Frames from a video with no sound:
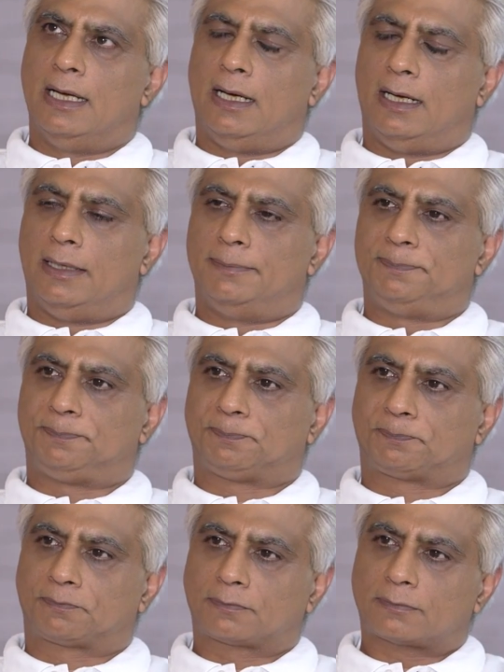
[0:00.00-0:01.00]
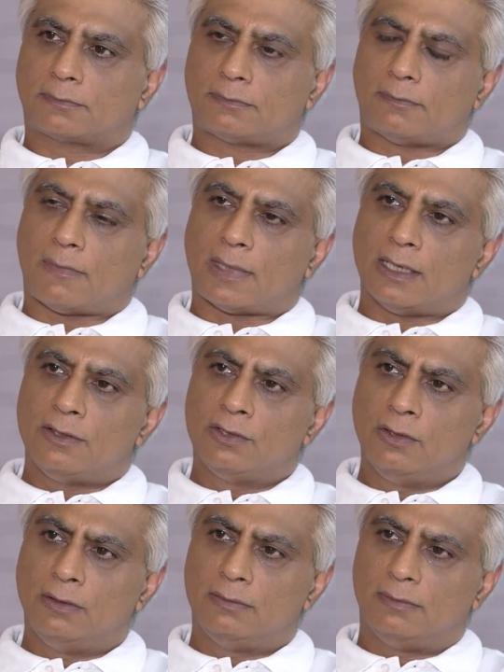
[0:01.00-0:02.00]
Yep.
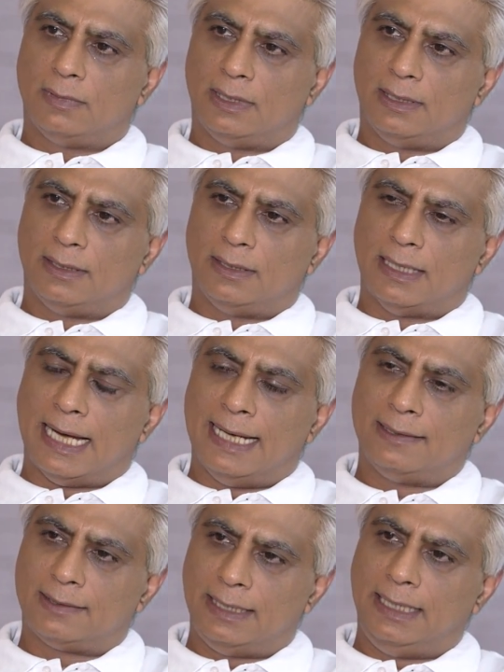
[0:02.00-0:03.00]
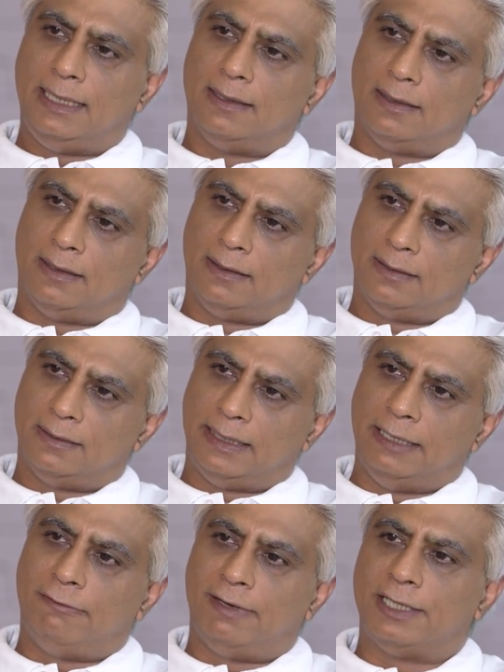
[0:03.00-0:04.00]
So, as the
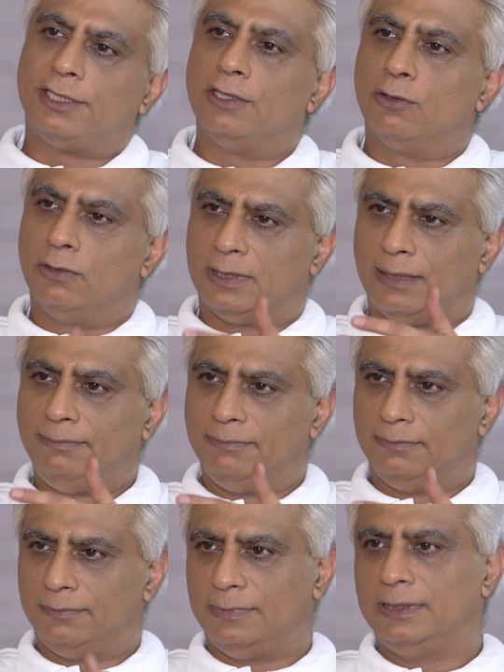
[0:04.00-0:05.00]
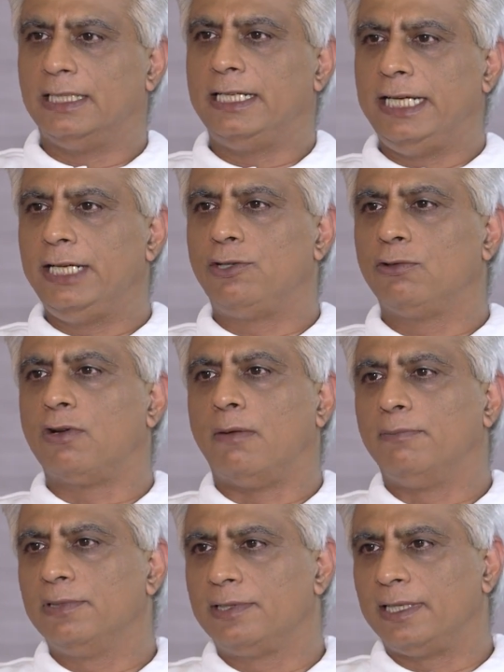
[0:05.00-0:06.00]
inflation goes up, the need to
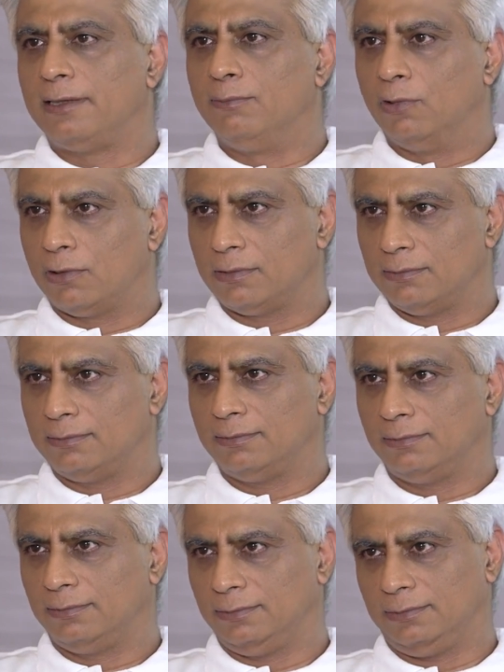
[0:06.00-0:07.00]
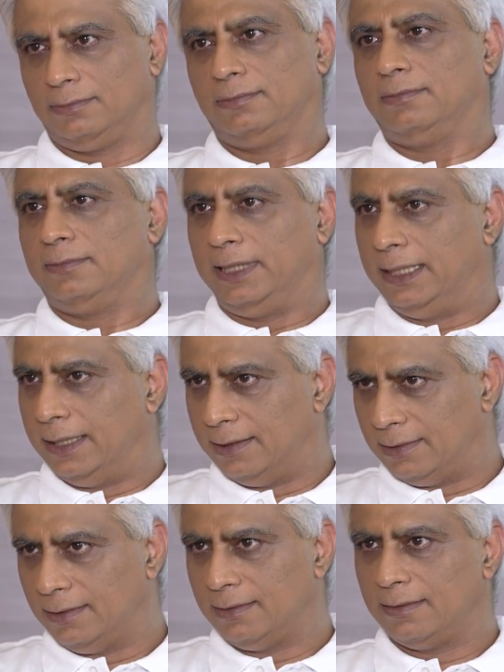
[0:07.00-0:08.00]
compensate more
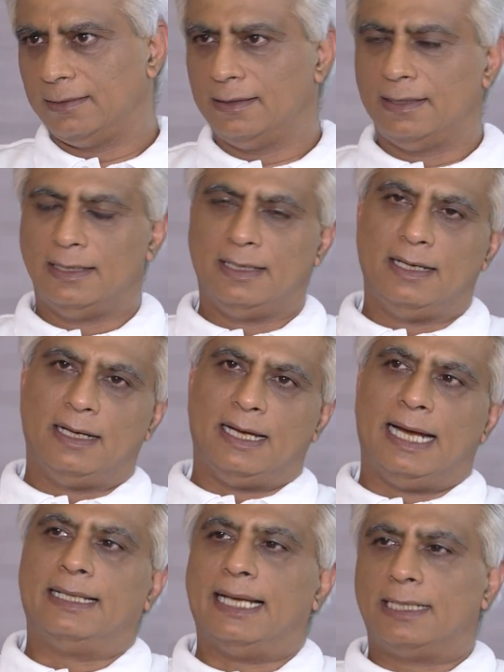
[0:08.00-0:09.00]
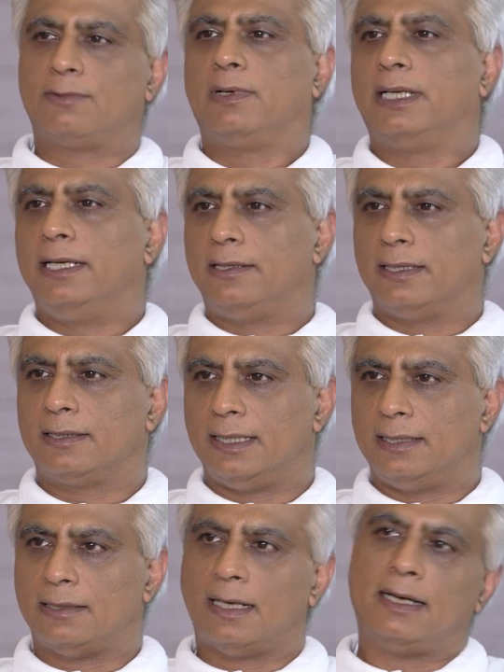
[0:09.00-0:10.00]
increases, and that is what the interest
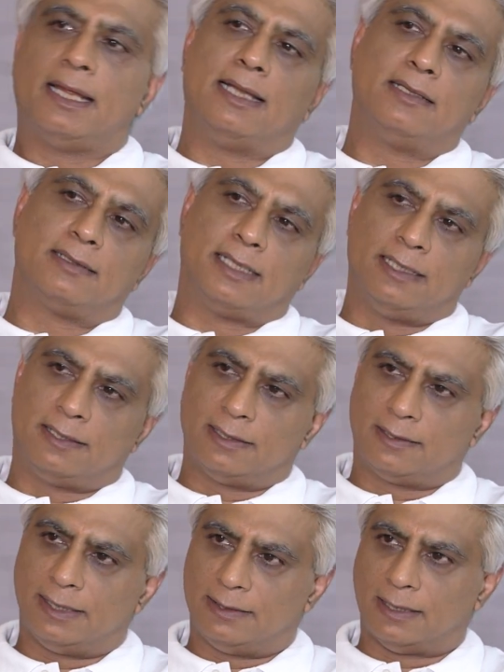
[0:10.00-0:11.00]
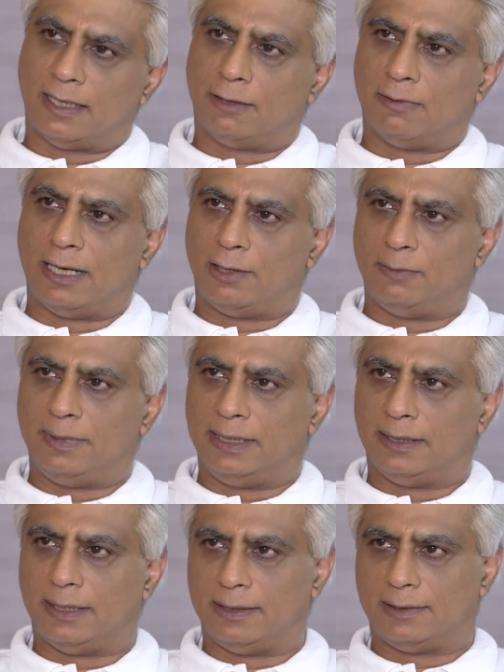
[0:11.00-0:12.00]
rates are, and hence interest rates are required to be
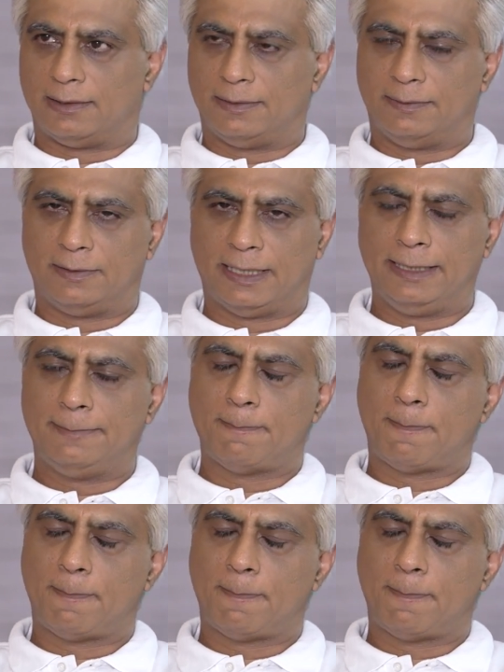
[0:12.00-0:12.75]
increased, right?